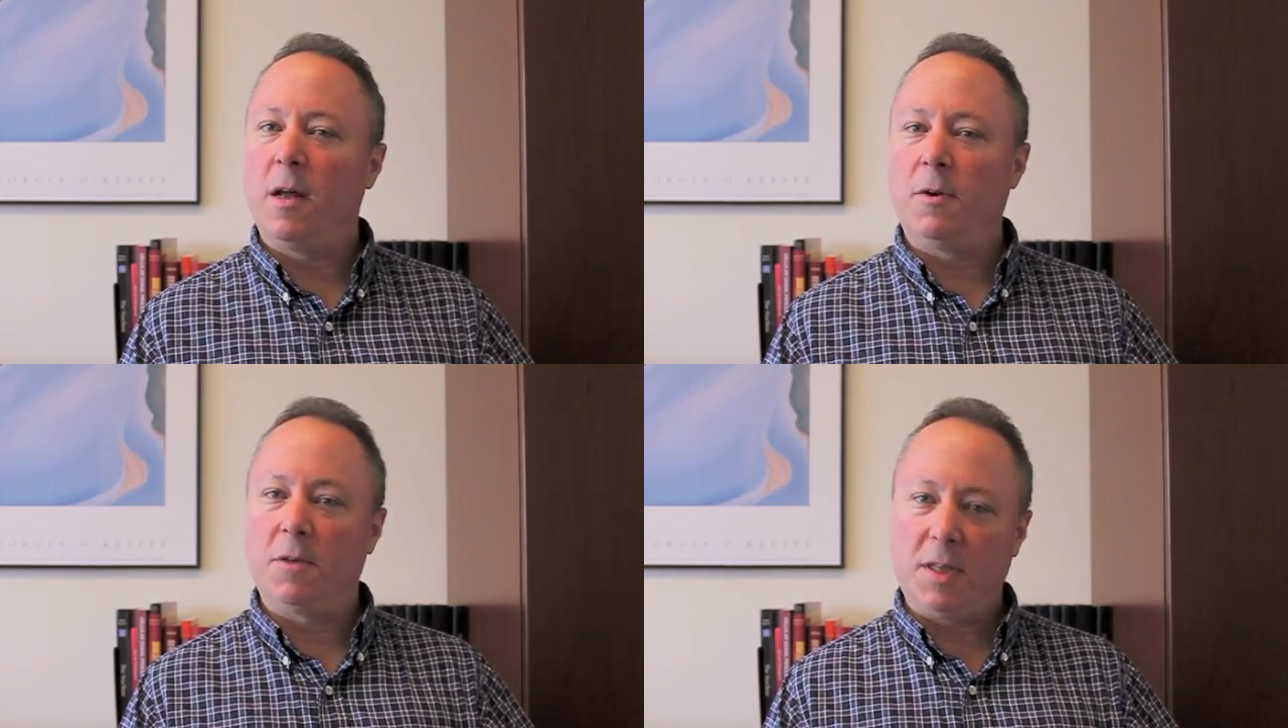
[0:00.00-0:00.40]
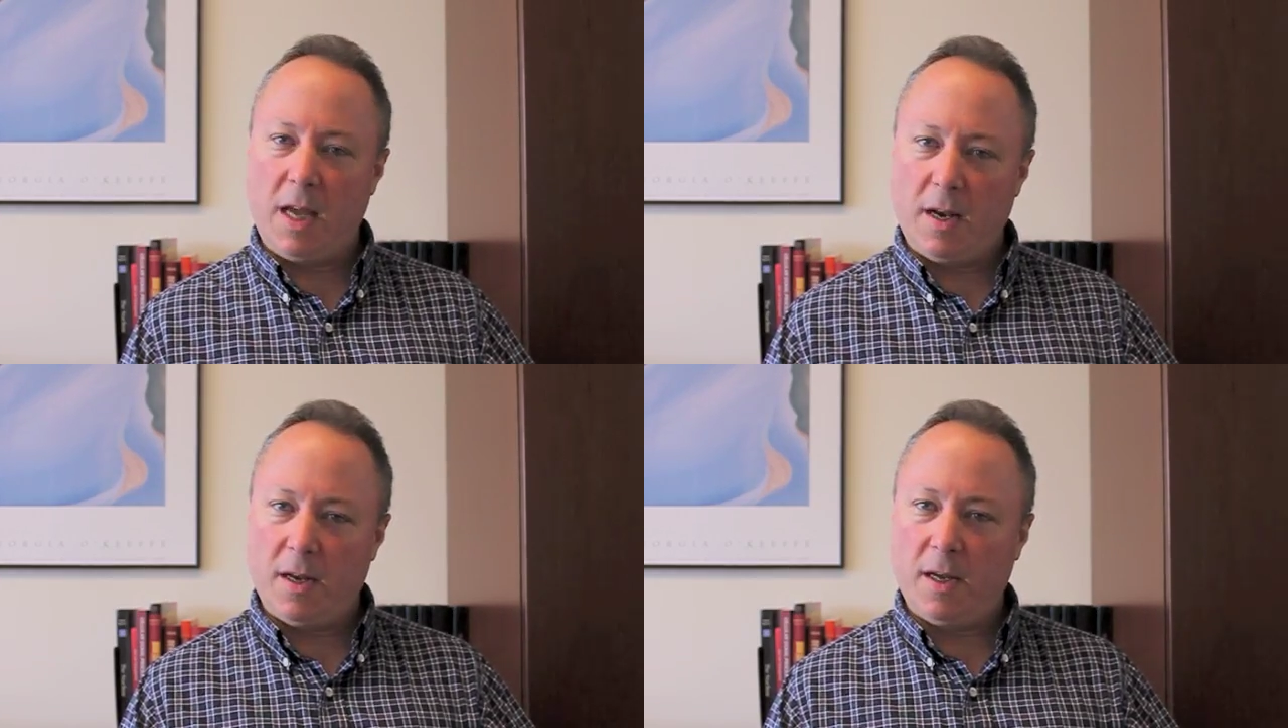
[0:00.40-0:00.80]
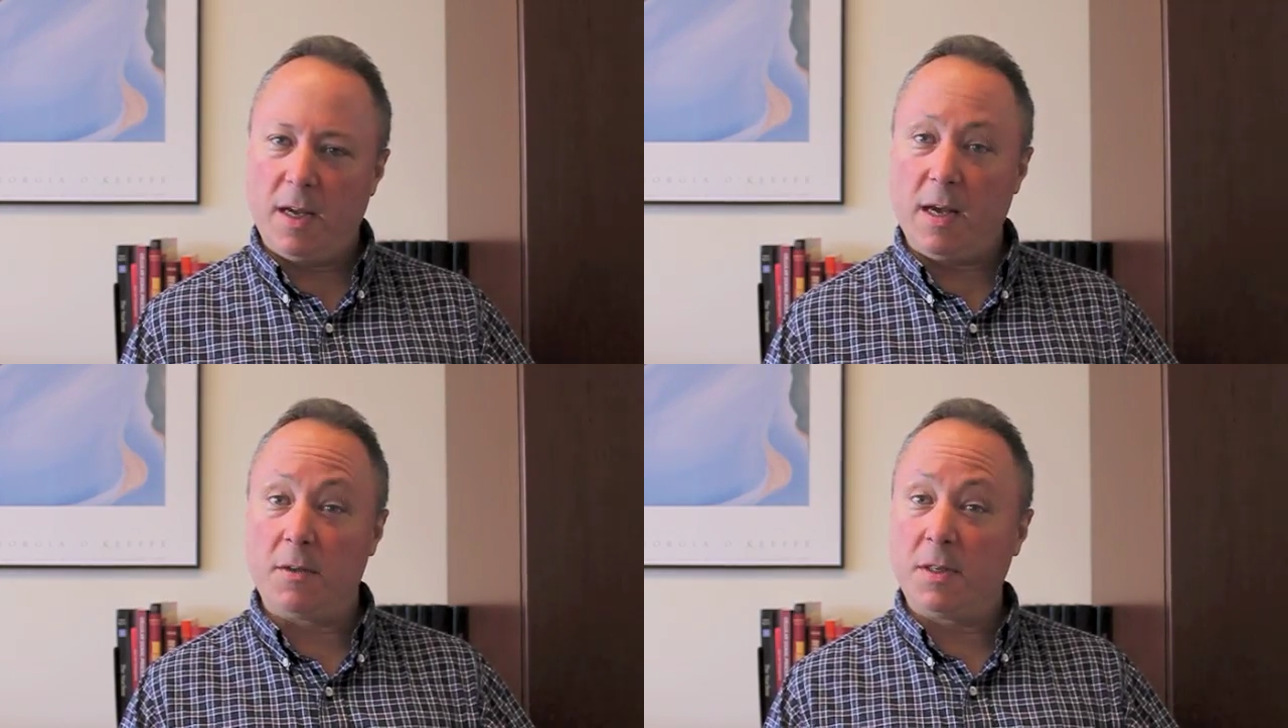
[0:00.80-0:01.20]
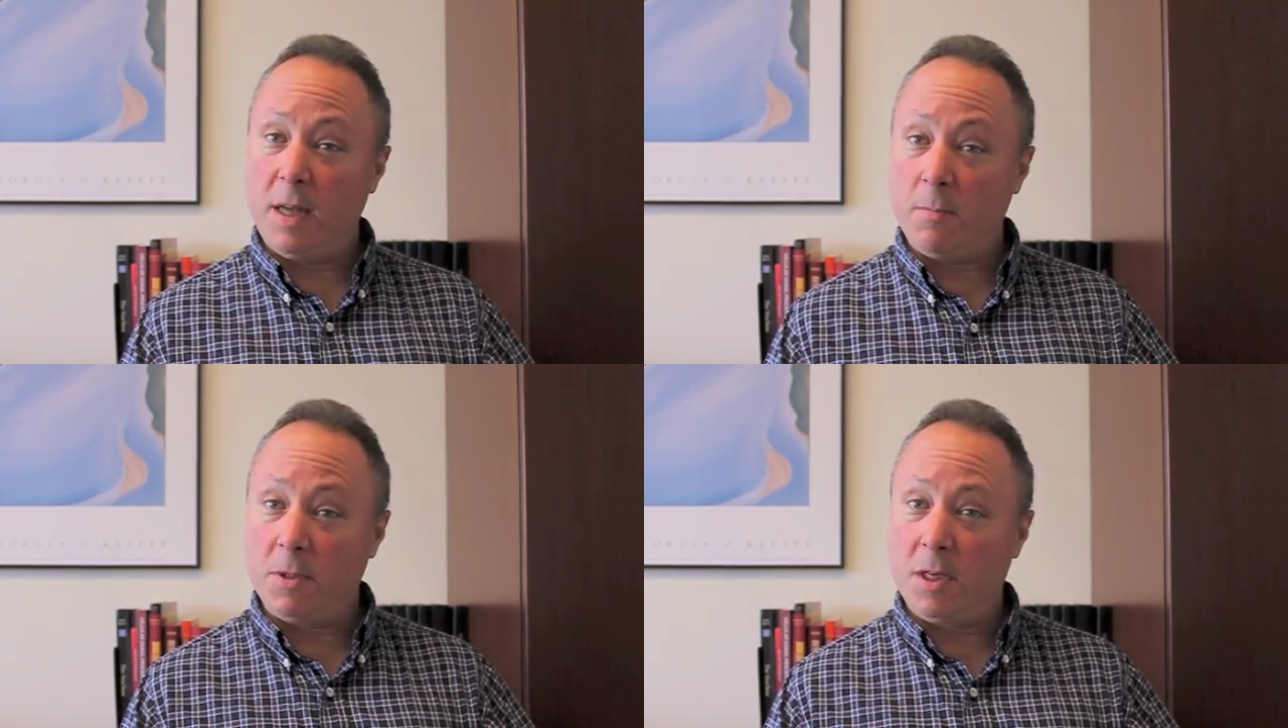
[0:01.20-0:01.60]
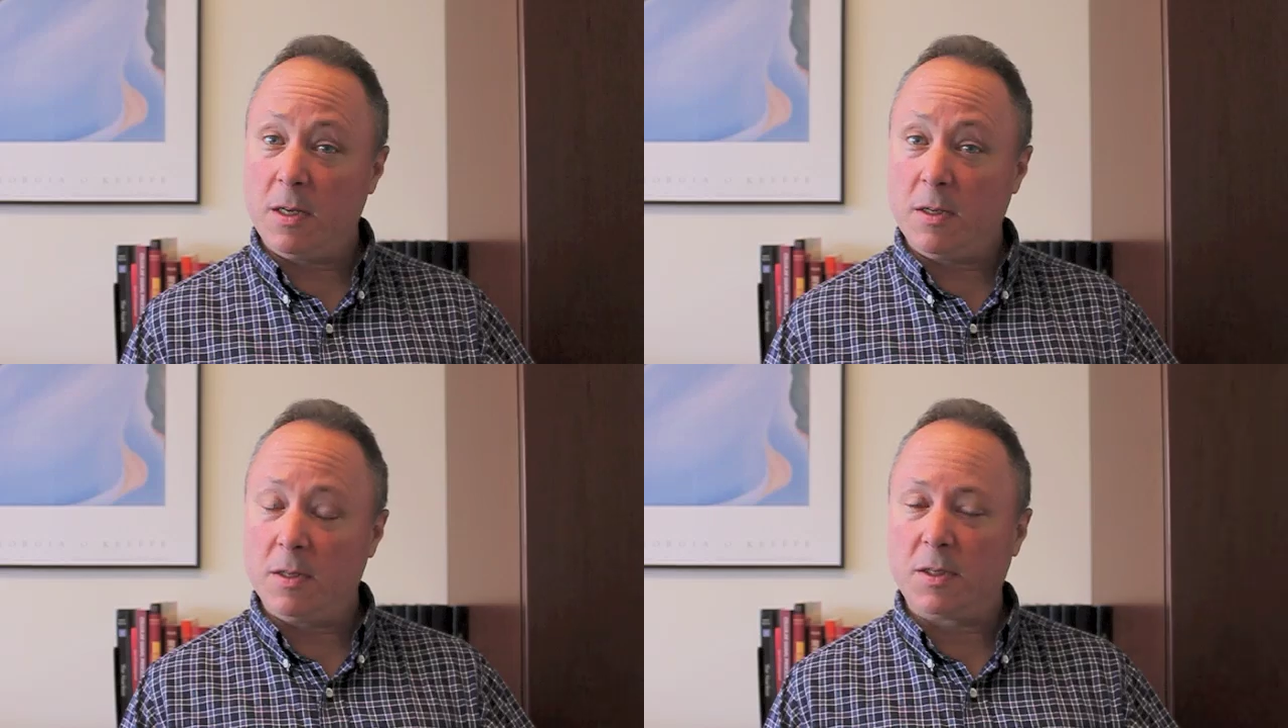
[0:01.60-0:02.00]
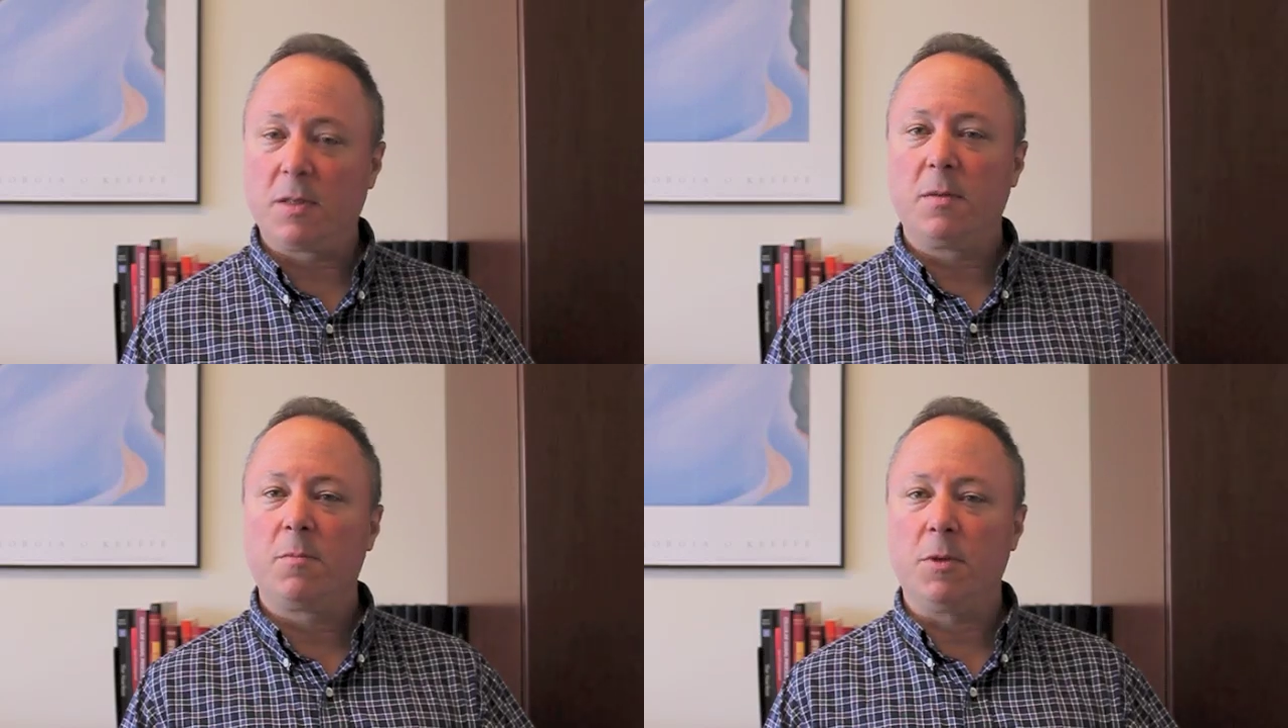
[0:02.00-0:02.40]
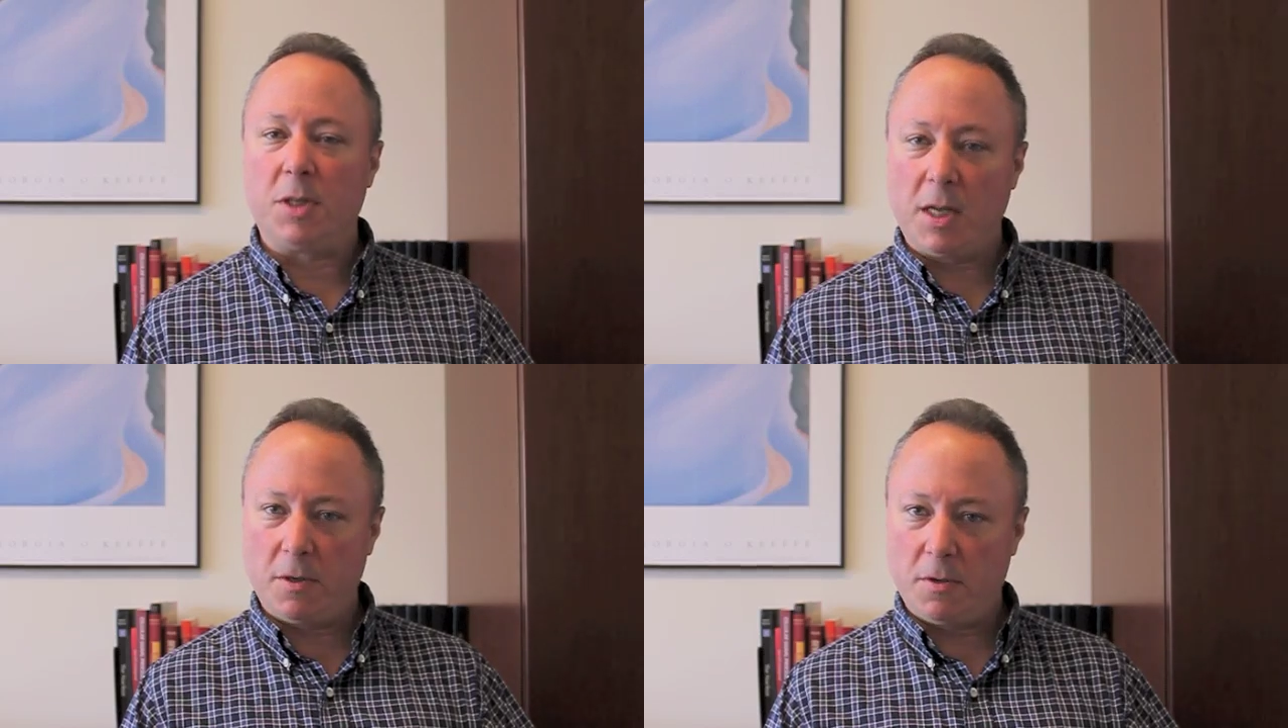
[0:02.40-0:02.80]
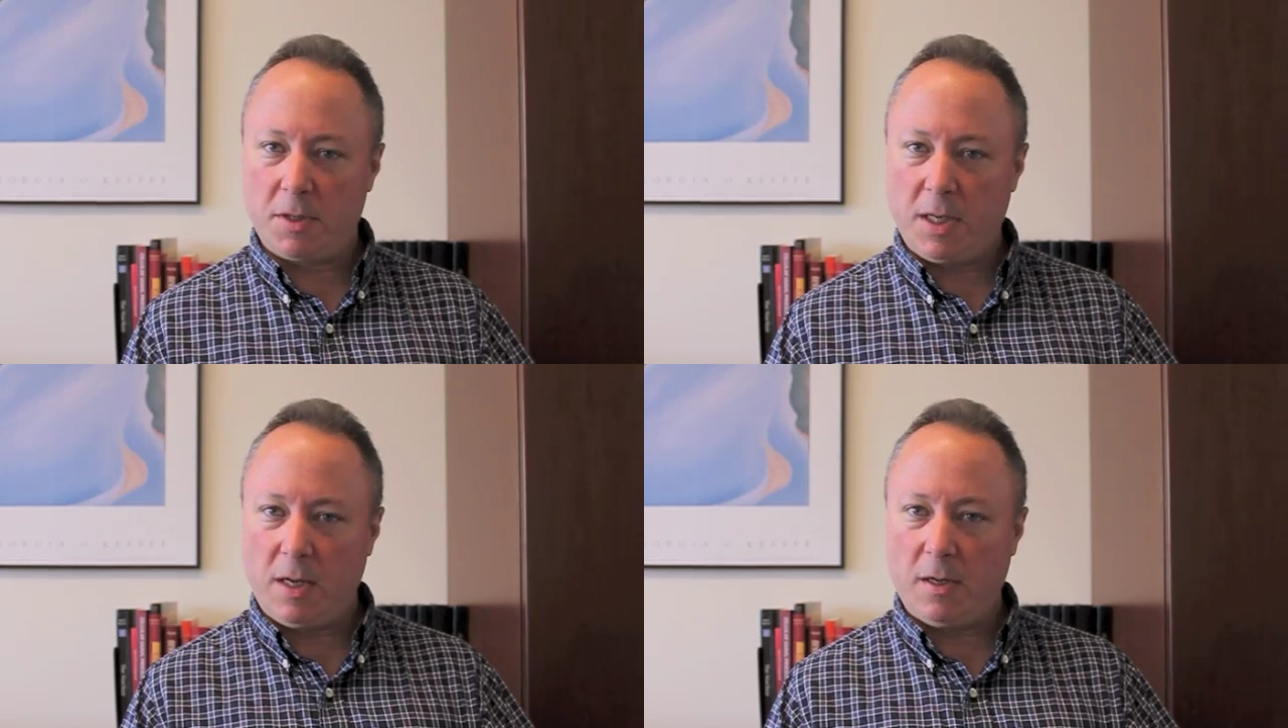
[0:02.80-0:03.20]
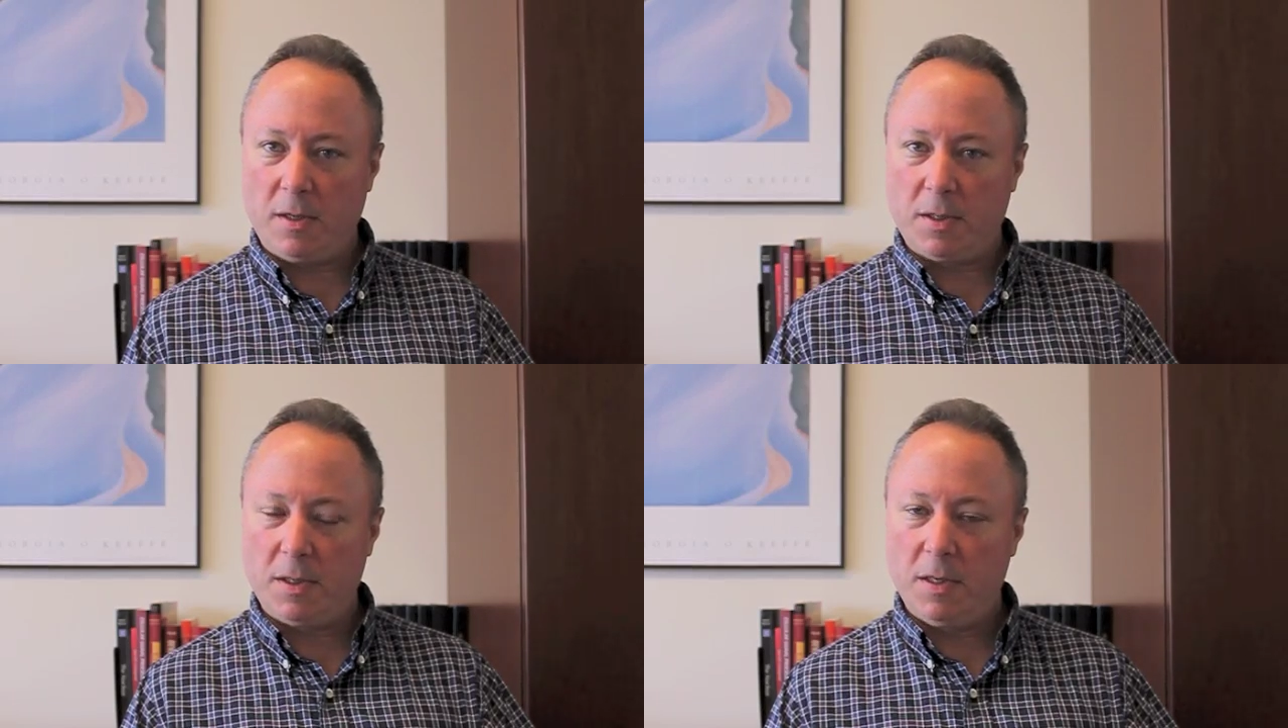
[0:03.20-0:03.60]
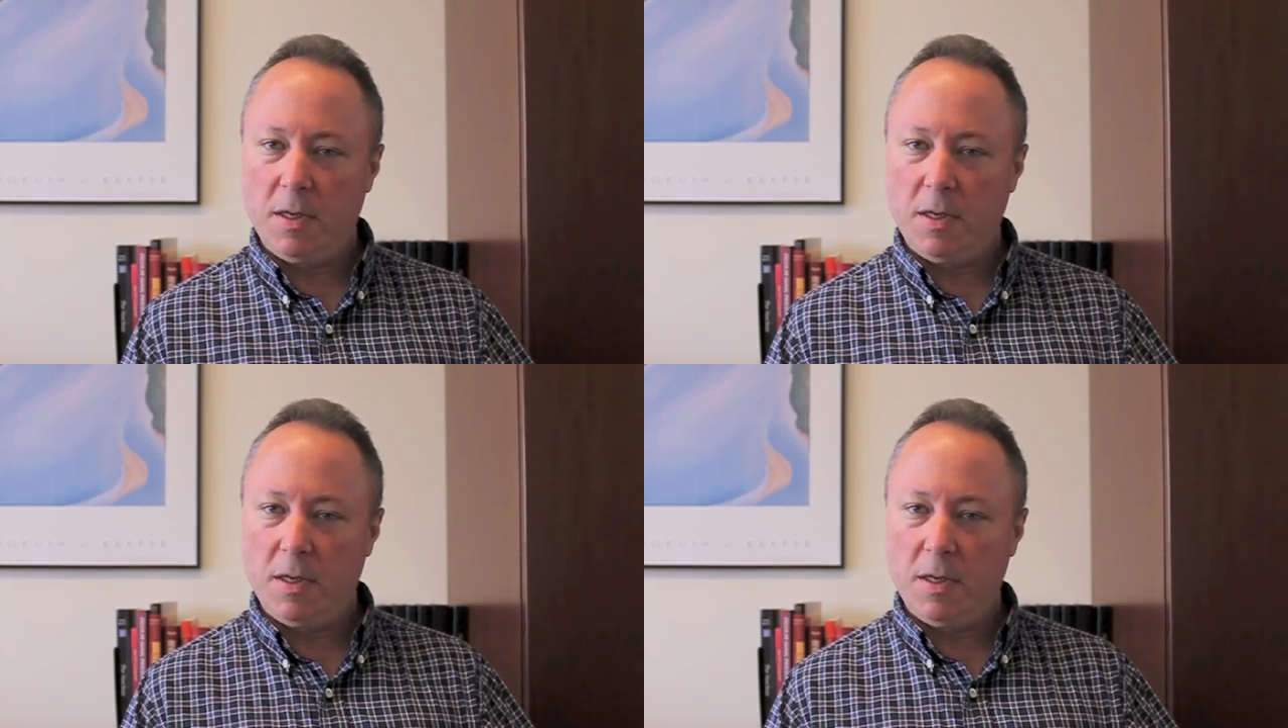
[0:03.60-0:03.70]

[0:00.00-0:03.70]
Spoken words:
understanding how stem cells, progenitor cells,